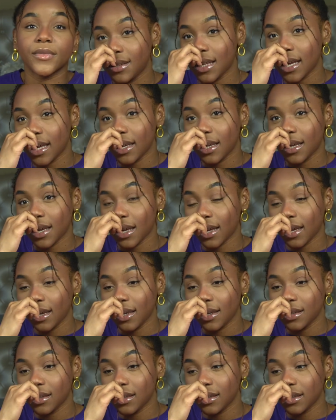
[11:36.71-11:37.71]

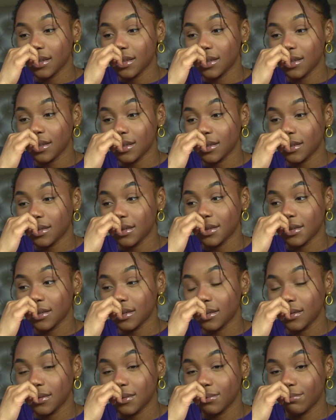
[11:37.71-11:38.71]

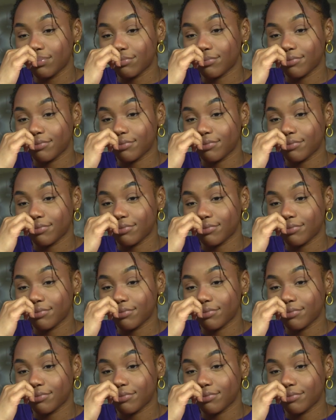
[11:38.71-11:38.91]
They,